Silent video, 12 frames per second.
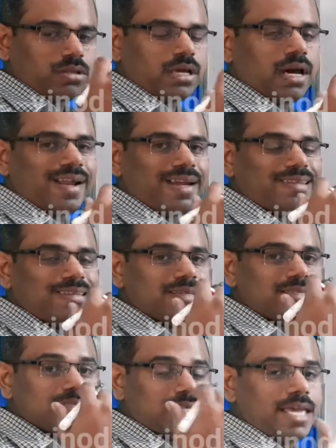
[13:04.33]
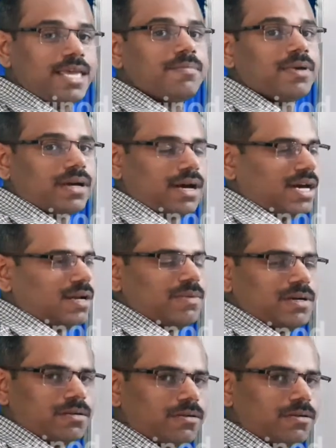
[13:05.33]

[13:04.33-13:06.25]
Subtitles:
are at the same carbon.